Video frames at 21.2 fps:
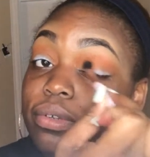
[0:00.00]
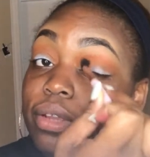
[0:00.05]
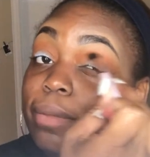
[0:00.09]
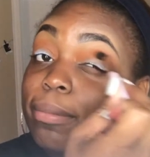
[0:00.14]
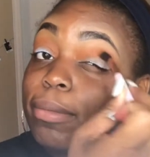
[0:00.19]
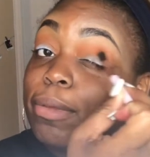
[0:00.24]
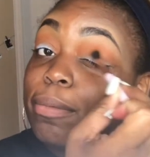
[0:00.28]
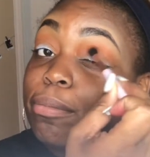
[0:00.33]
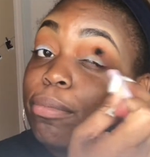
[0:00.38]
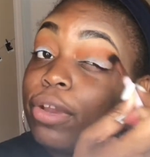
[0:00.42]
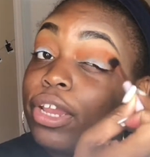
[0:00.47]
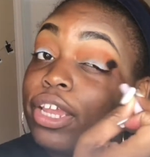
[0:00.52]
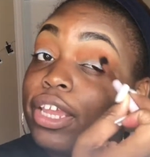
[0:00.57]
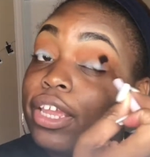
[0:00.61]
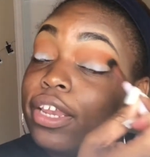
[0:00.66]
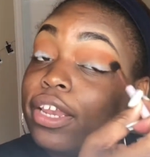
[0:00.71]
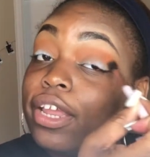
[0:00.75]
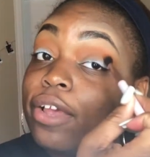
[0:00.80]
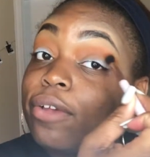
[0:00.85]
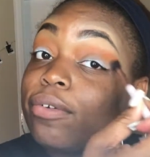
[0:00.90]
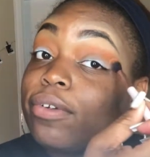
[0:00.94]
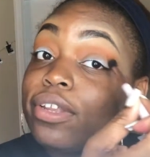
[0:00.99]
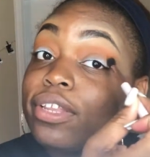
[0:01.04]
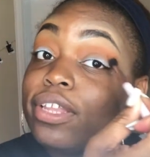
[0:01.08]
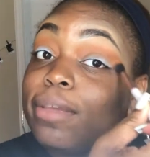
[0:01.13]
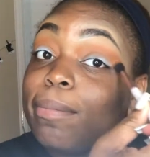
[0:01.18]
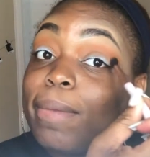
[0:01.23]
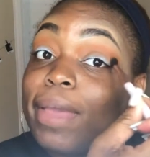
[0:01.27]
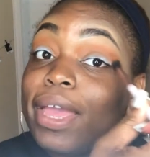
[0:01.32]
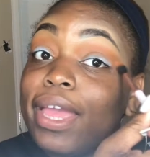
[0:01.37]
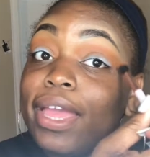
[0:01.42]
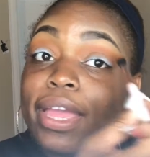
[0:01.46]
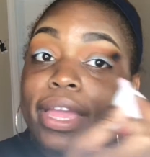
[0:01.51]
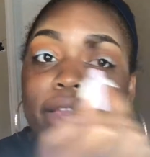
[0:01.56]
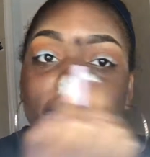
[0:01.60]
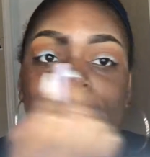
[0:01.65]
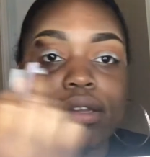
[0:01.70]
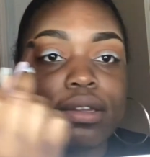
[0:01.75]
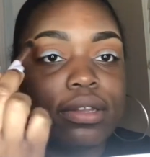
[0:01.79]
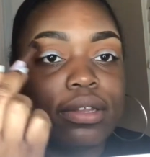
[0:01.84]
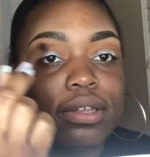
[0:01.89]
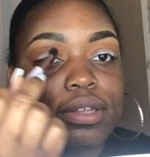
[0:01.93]
I've been breaking out really bad,
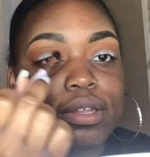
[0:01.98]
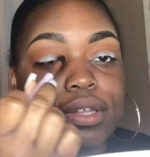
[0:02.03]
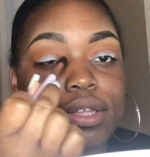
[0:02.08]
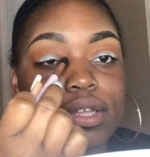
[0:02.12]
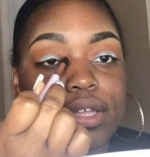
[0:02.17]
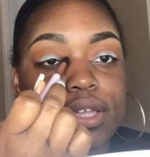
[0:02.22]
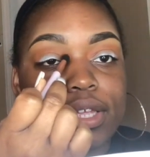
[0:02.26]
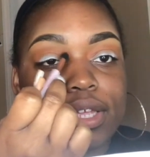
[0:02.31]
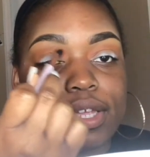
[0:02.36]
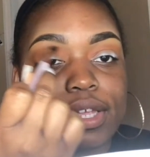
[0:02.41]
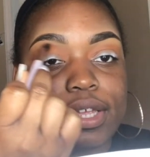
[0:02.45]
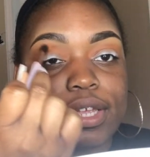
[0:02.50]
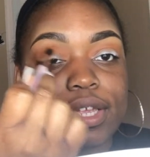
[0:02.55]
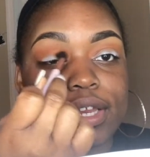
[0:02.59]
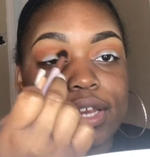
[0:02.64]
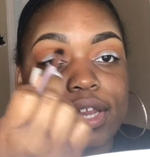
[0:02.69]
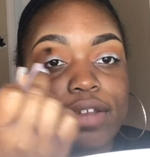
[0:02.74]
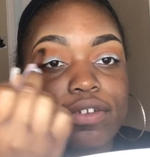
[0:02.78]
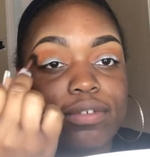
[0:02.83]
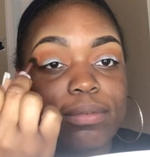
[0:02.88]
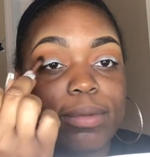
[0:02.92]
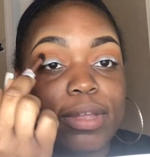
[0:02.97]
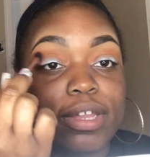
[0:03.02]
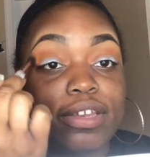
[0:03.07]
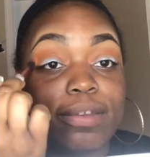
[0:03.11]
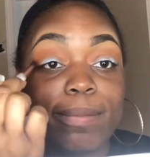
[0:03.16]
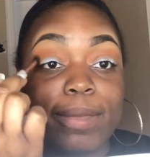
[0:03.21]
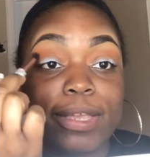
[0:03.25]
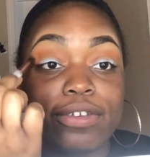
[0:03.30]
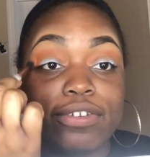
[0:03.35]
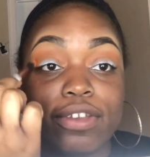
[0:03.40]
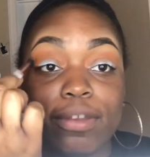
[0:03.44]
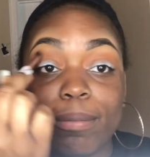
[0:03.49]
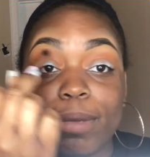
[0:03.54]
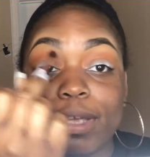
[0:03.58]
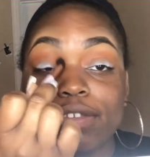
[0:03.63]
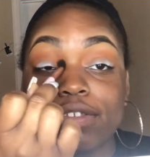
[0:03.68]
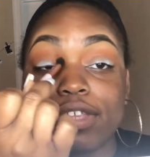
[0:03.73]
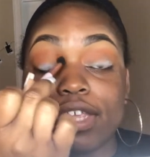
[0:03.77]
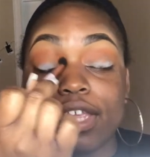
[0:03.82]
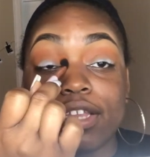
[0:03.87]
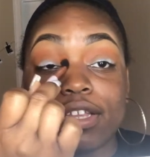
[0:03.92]
and I just wanted to make sure my
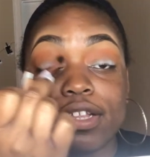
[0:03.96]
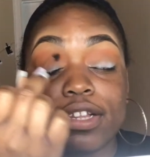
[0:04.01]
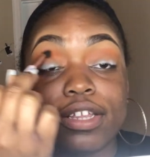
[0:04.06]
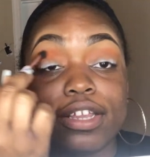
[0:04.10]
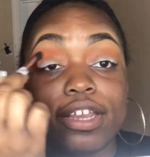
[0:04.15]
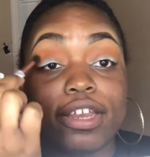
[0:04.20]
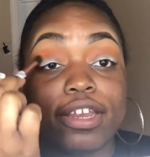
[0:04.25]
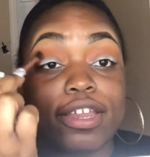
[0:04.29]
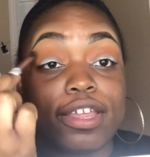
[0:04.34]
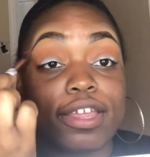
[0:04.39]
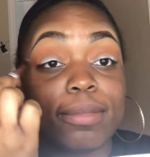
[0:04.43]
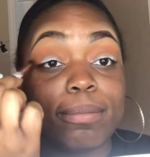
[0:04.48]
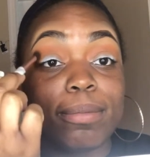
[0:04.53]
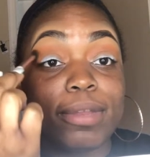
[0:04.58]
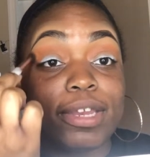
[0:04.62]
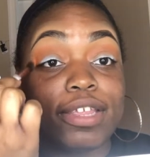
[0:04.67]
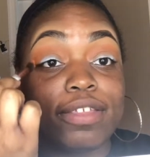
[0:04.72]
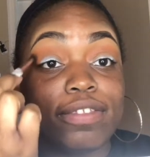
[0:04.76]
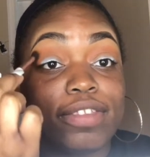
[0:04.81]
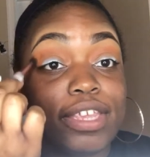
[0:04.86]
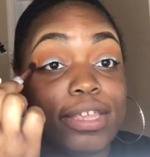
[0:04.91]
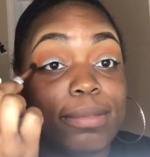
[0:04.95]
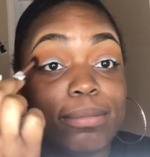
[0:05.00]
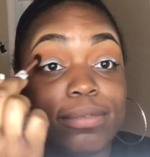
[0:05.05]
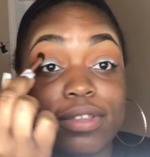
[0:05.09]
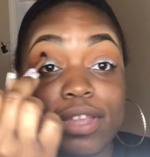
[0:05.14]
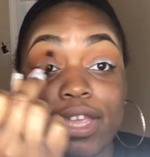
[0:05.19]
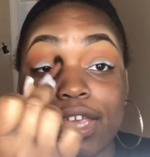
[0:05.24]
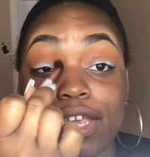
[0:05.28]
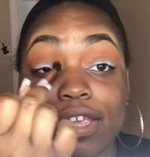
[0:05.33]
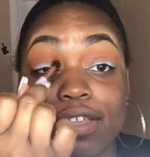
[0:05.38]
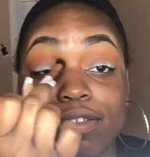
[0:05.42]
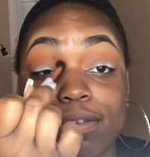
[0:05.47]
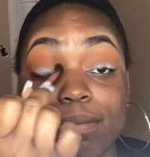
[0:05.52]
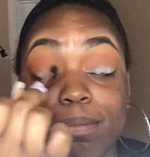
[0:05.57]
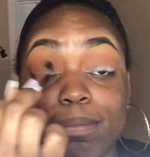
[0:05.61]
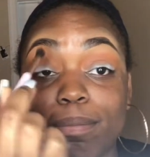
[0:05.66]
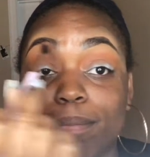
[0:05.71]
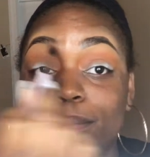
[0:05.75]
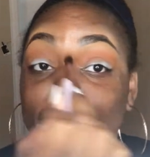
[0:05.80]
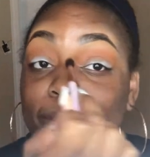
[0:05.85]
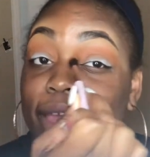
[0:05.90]
skin cleared up, but it seems like it's
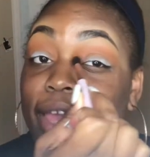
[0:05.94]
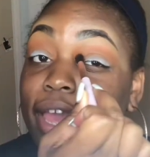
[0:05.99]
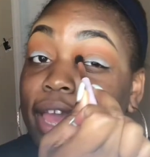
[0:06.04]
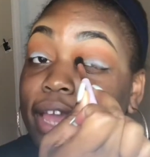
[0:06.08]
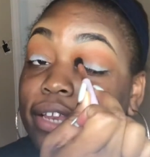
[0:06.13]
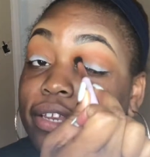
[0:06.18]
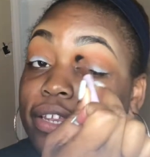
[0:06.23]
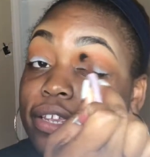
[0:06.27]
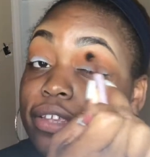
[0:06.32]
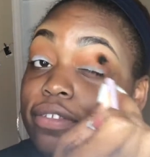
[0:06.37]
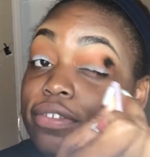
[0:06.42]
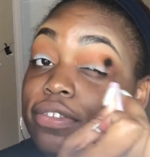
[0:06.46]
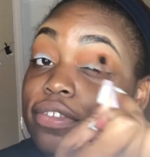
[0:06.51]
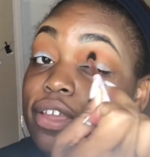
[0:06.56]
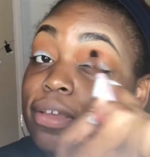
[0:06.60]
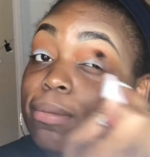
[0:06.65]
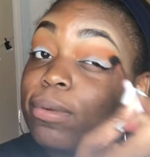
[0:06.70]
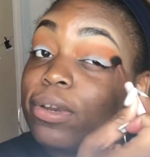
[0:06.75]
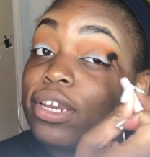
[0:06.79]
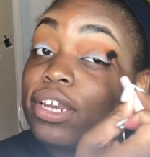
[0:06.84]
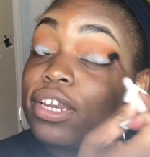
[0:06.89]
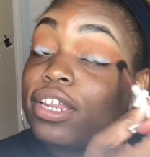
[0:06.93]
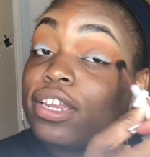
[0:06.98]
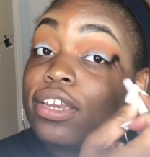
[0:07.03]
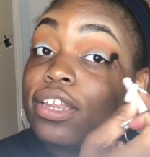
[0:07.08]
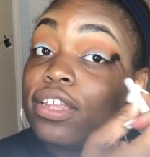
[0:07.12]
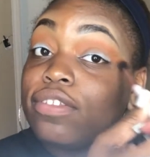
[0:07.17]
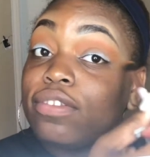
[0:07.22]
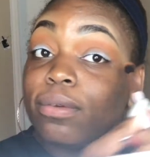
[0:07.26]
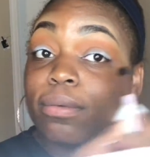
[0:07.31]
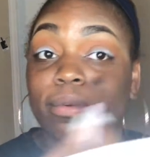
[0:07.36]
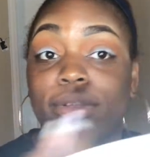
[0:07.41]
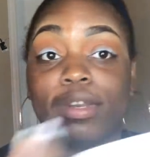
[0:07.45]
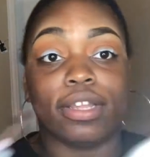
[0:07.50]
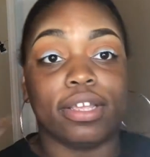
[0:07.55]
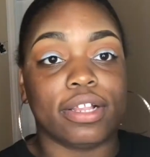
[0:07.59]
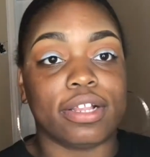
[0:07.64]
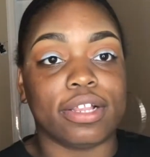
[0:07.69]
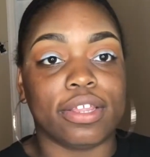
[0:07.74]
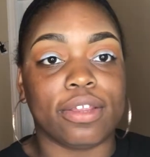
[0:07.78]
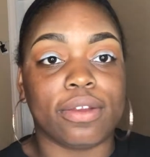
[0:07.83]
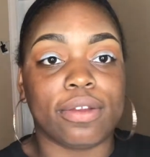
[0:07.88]
acting stubborn and it doesn't want to
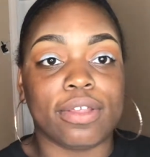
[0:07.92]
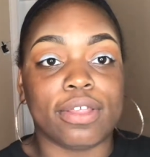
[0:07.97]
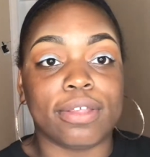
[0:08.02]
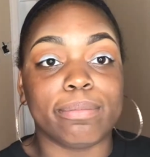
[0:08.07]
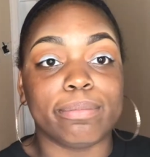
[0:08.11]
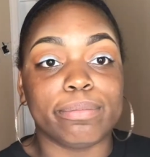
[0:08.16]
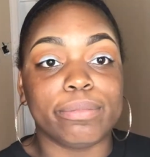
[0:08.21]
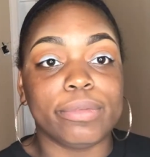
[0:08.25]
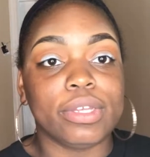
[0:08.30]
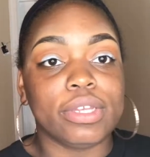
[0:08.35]
clear up.